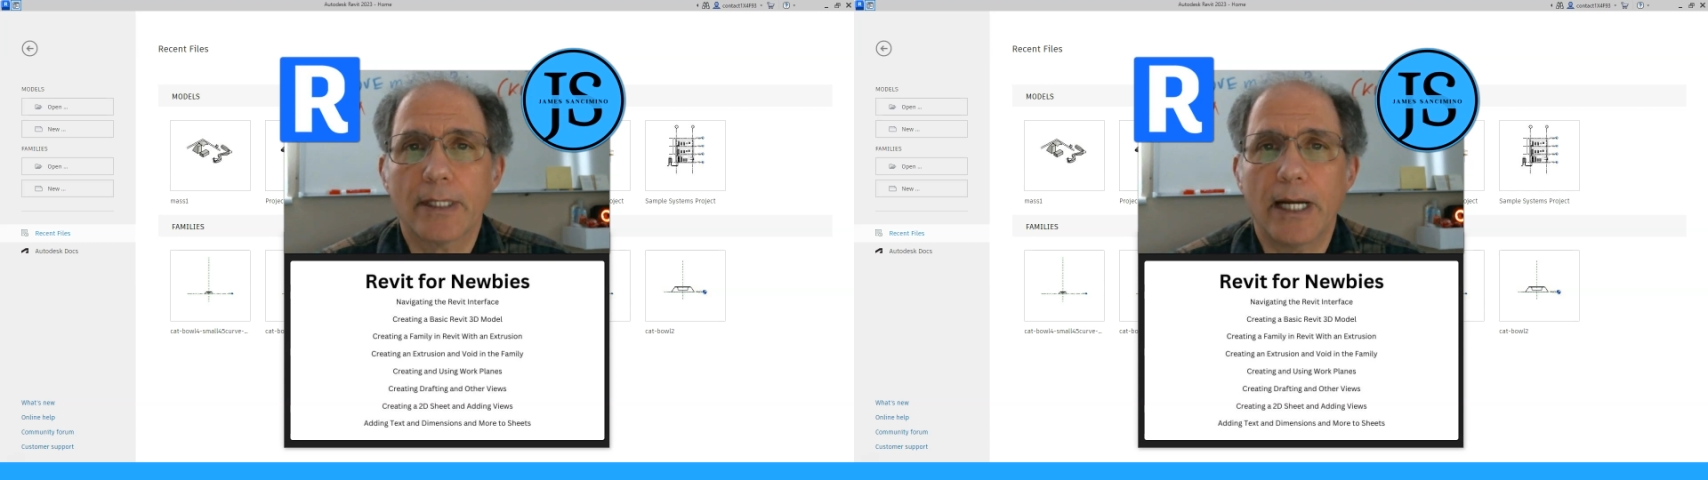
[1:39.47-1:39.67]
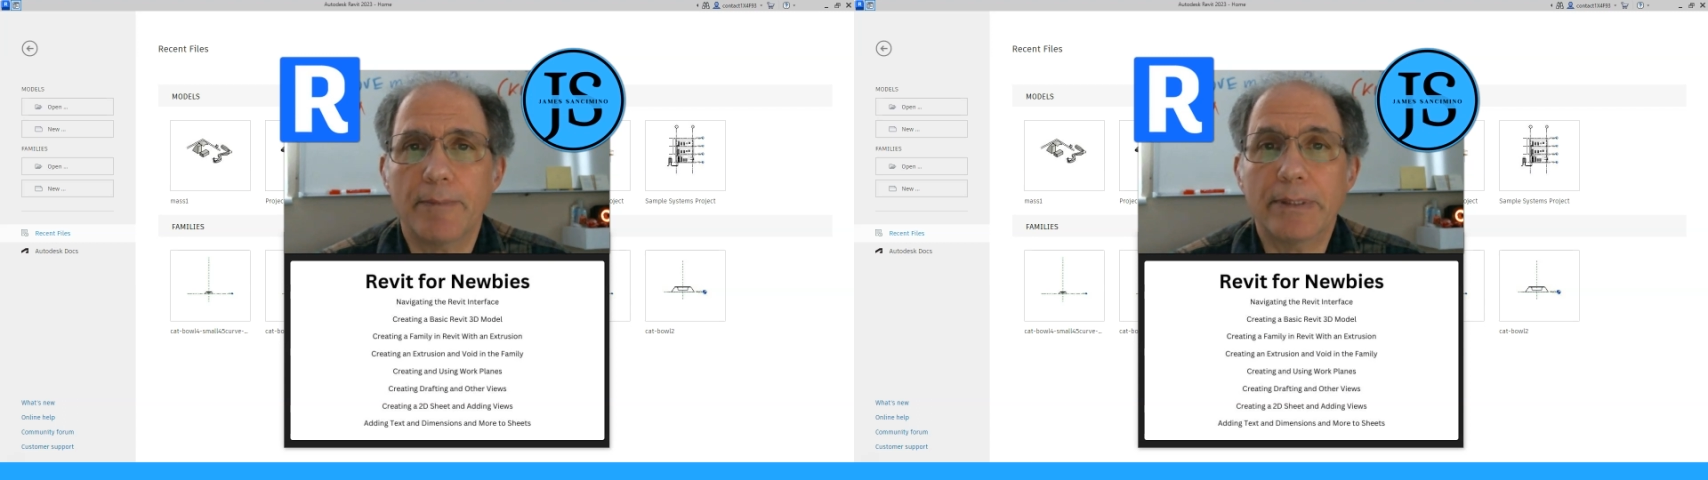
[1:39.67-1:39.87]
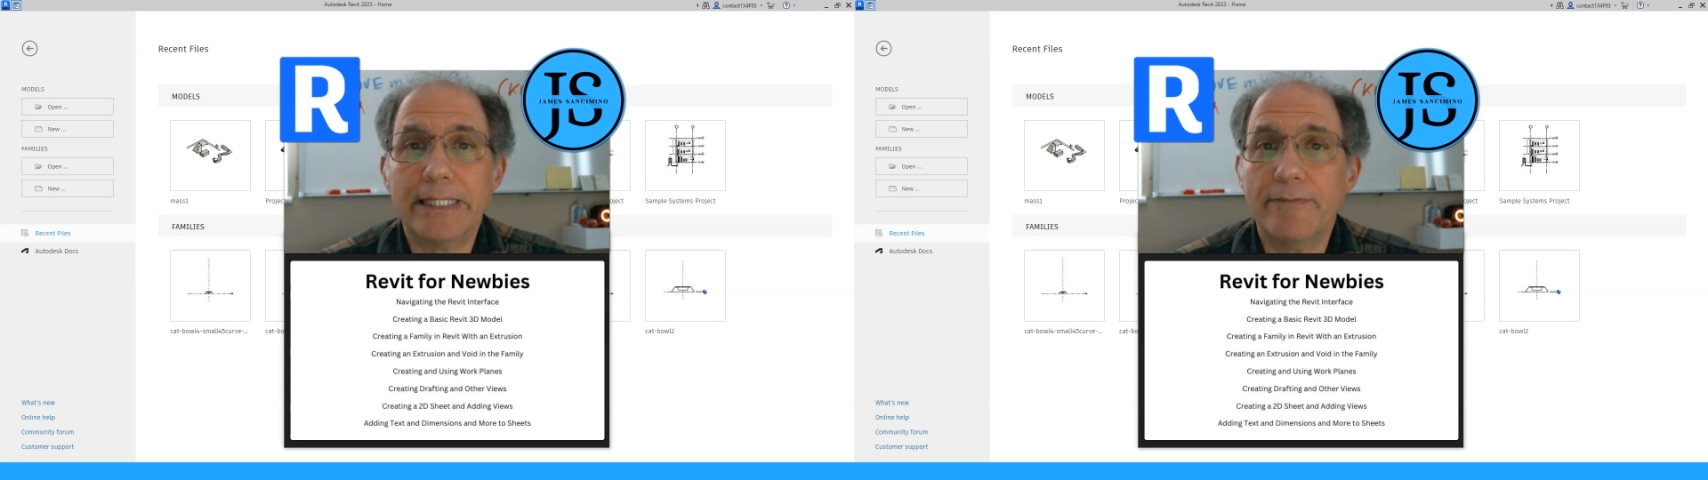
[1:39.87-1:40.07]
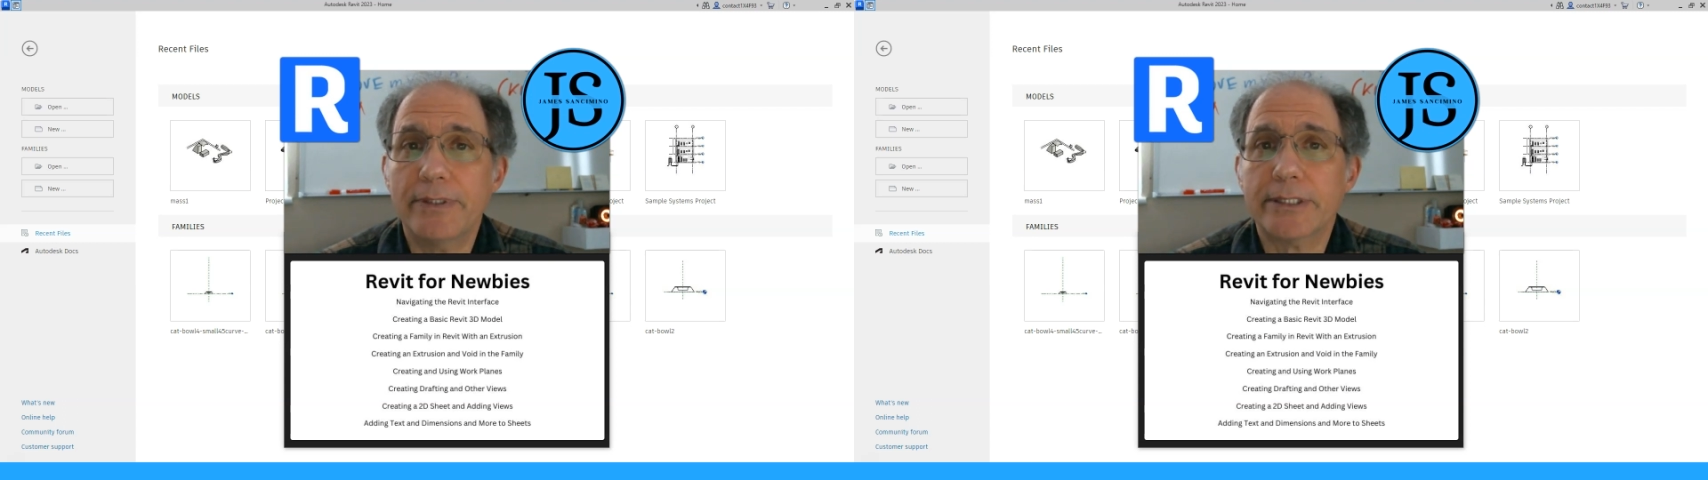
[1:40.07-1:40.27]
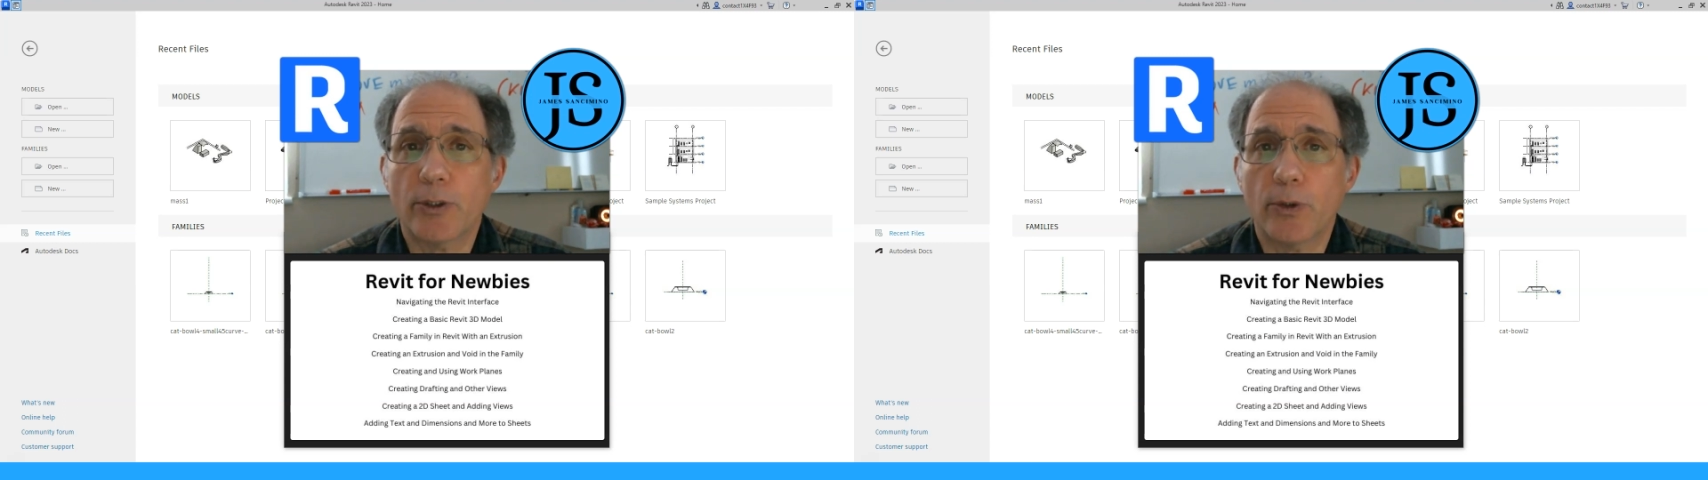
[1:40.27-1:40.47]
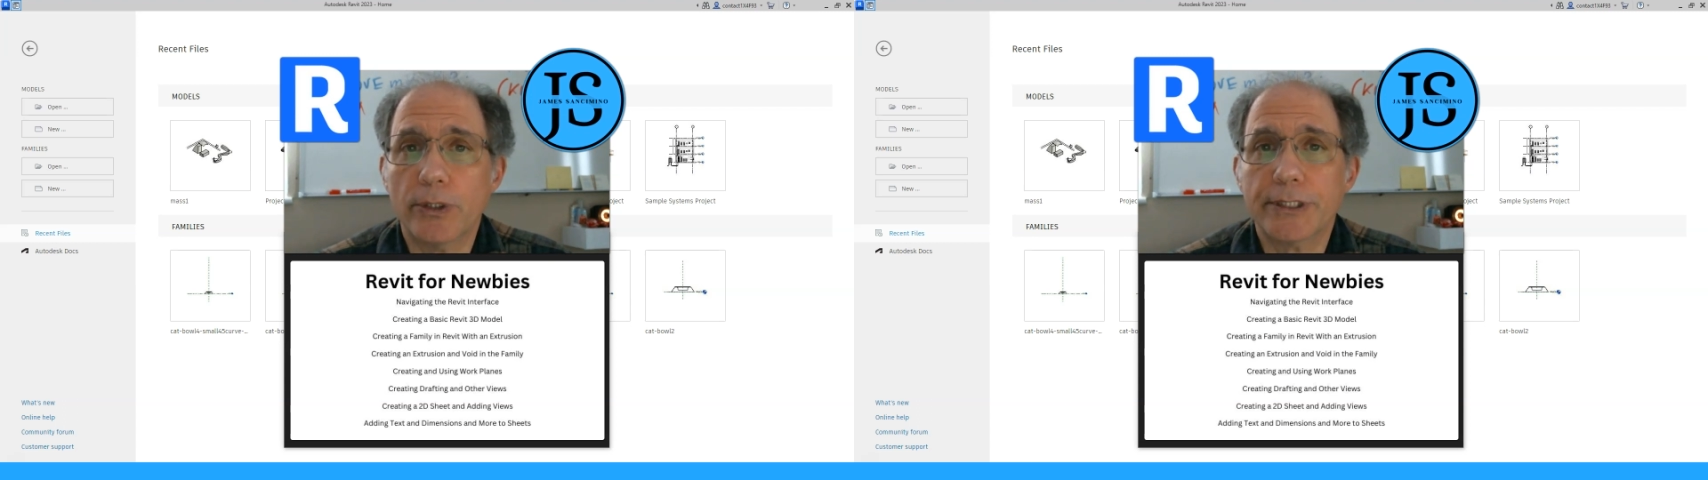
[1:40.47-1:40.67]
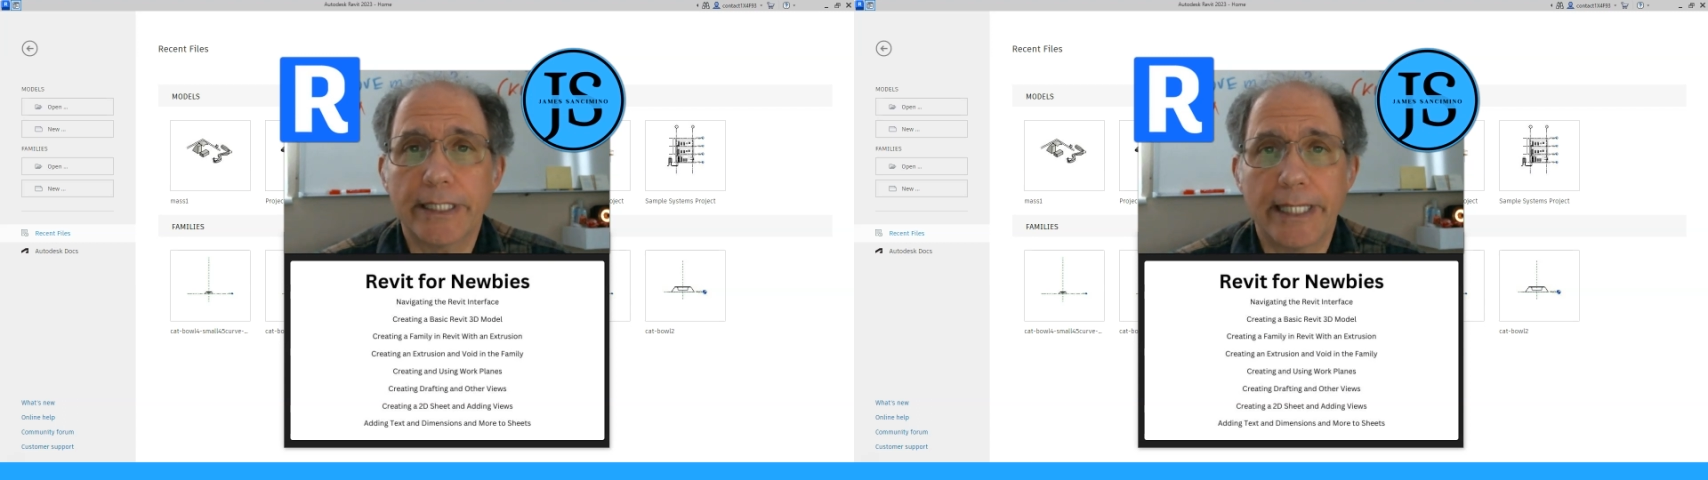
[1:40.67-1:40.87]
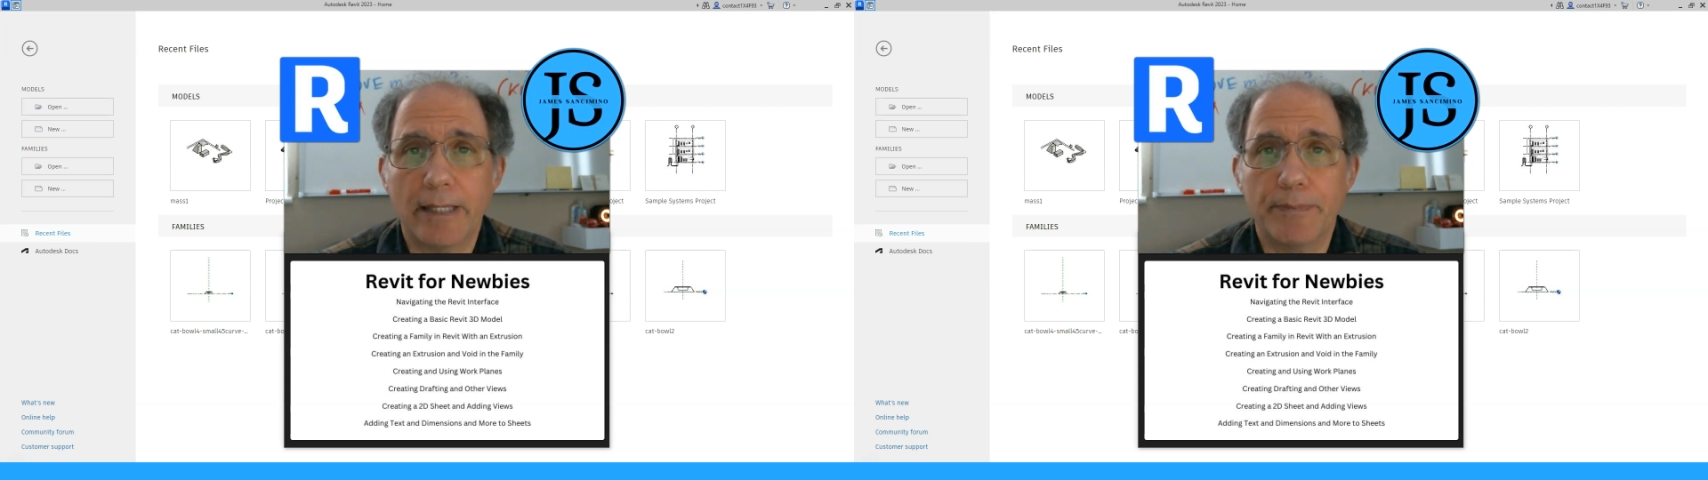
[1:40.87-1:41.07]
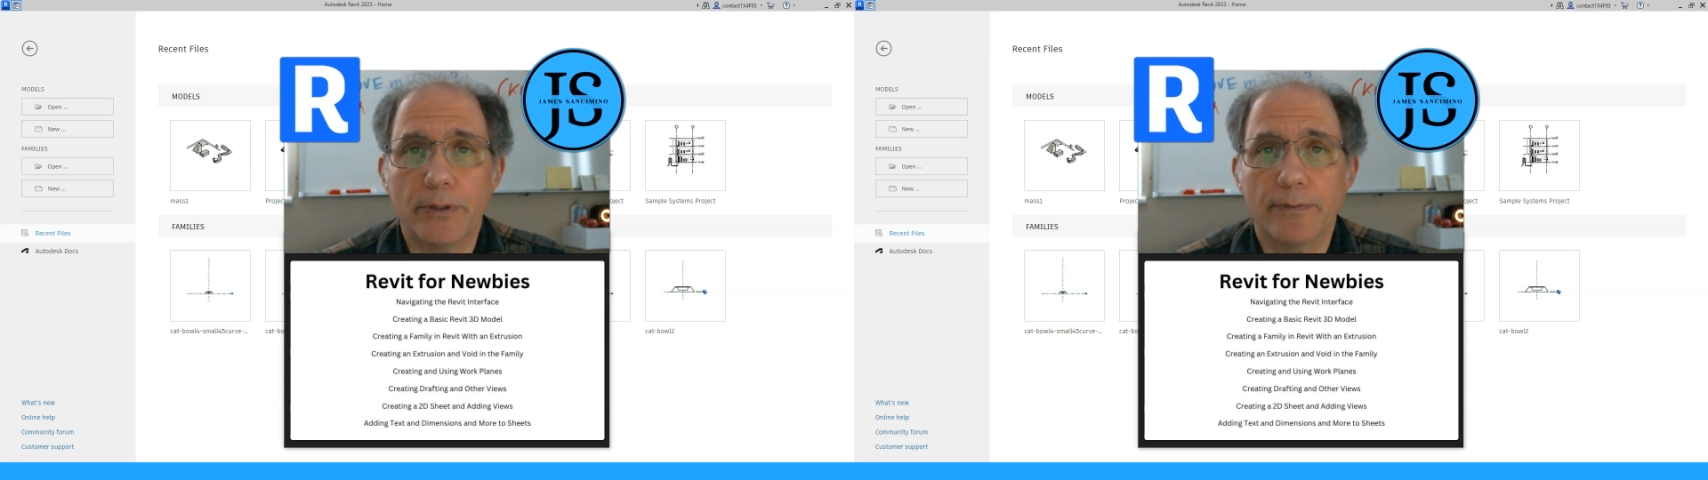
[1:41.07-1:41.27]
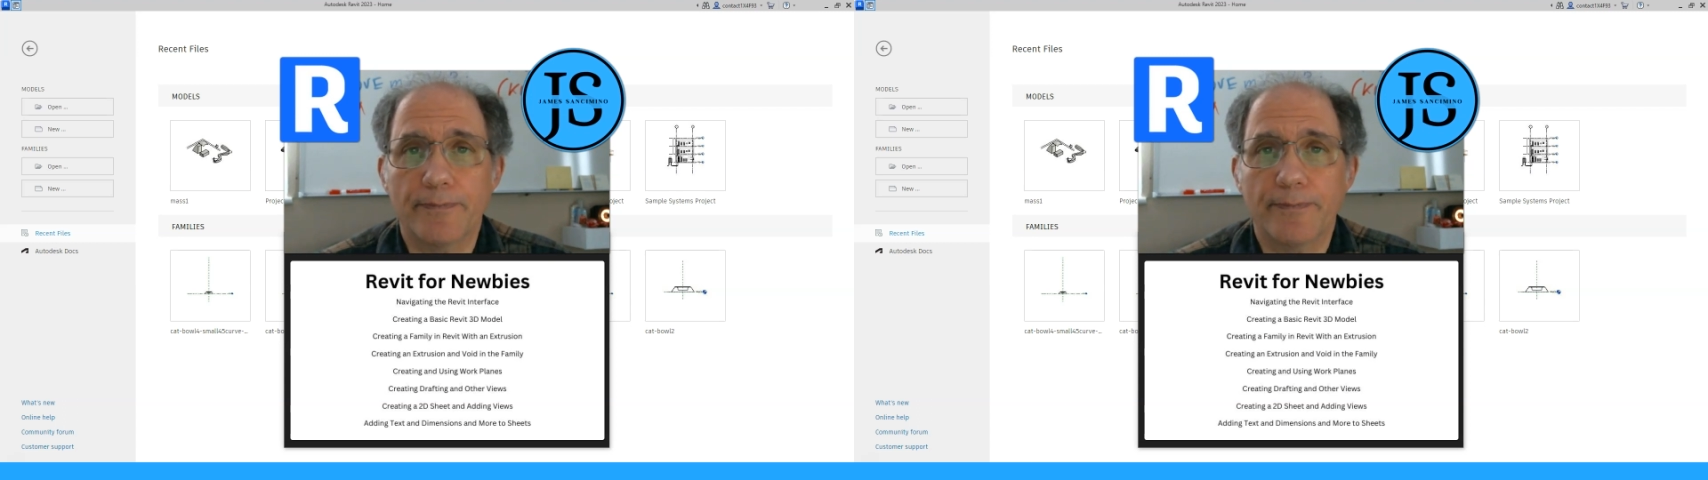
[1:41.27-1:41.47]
I believe this course can help you.